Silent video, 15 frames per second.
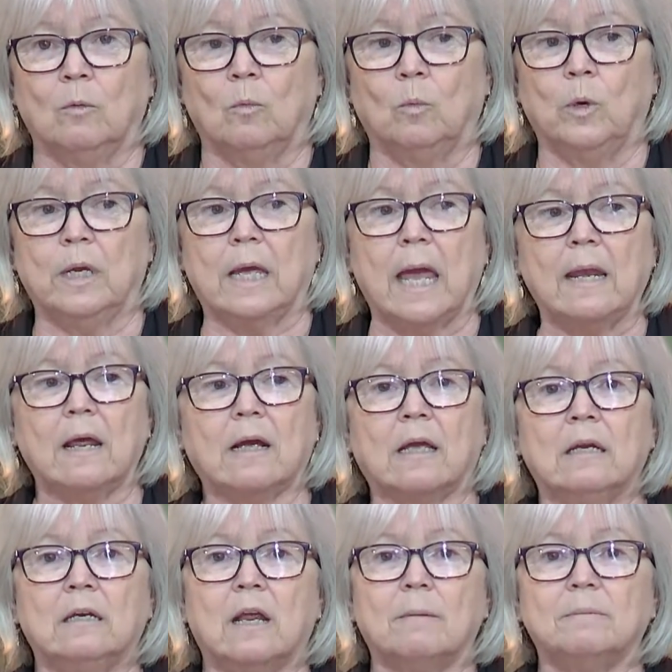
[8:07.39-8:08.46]
We cannot
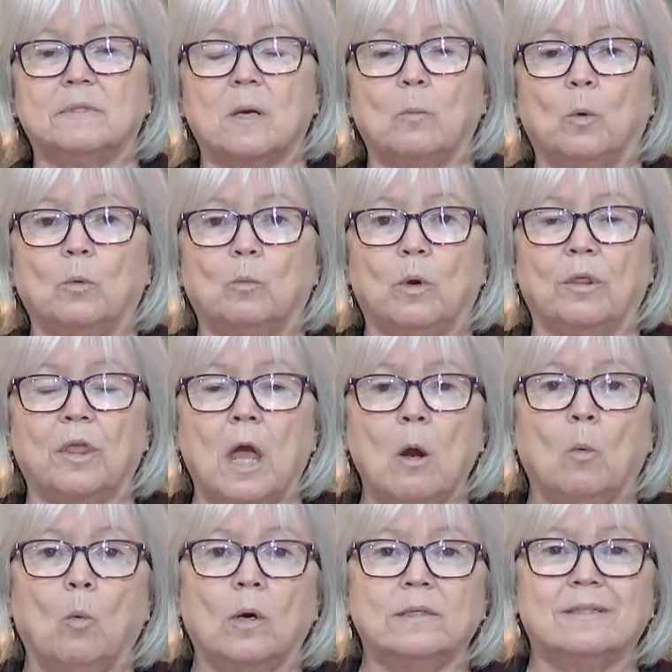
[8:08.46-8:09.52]
condemn someone with
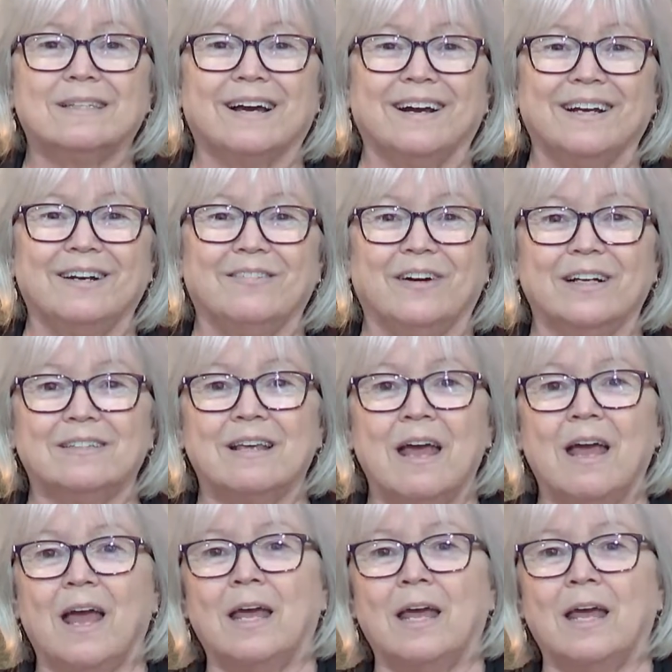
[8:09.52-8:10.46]
one side of us